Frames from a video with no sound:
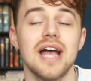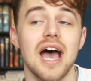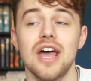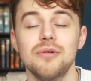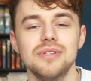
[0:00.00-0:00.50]

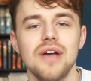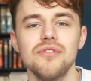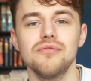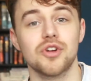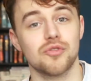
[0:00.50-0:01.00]
and I will
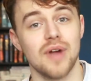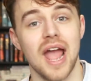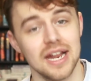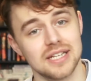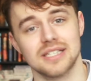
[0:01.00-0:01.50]
never
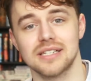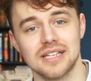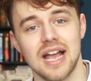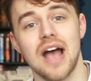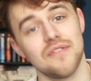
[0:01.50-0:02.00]
regret
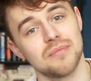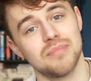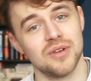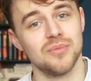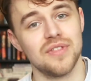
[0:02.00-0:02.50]
having
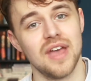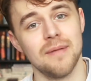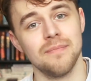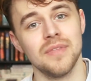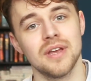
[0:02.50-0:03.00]
been with
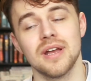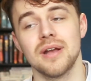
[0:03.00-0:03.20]
him,